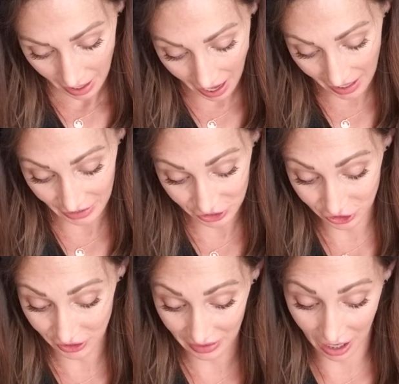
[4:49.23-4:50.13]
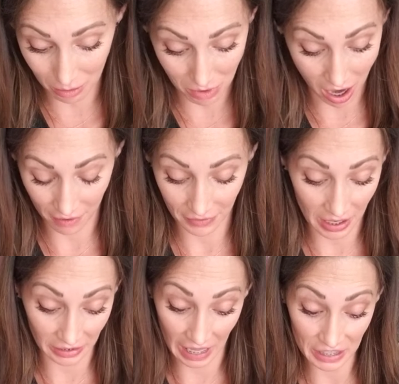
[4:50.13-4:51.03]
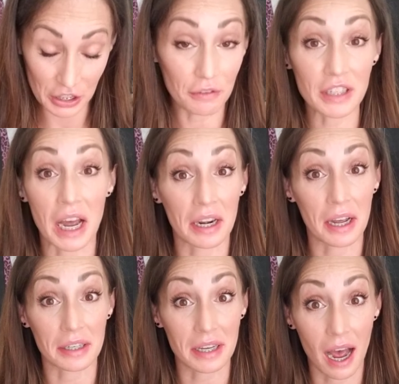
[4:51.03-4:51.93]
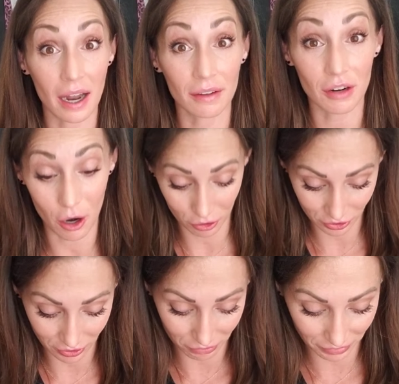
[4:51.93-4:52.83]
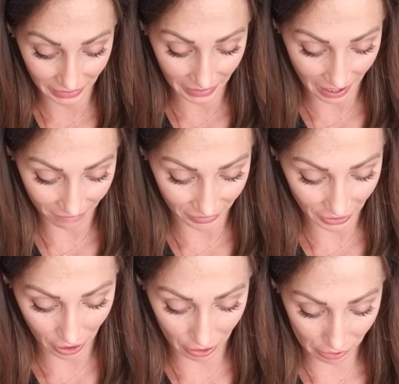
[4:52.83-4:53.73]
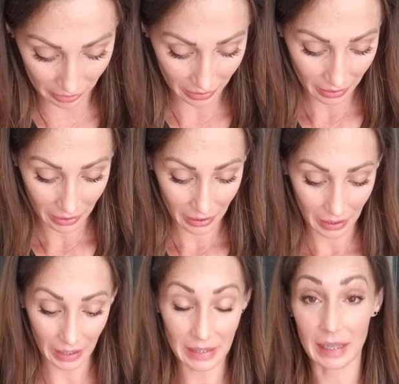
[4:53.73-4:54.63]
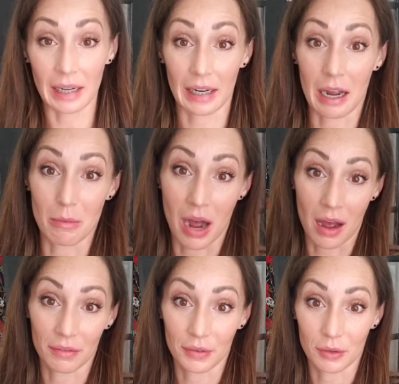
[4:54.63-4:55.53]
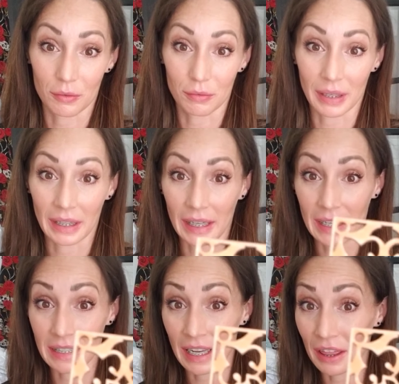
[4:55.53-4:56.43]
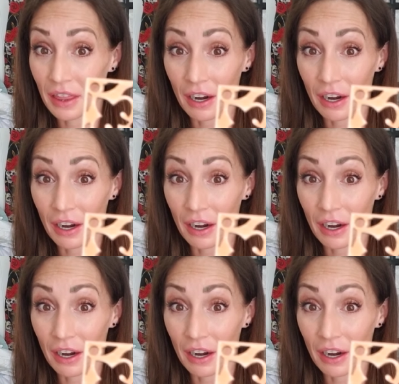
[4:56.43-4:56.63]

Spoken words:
And it should come off. Unless you've done a ton of coats or a really heavy coat, it's gonna come off really easy.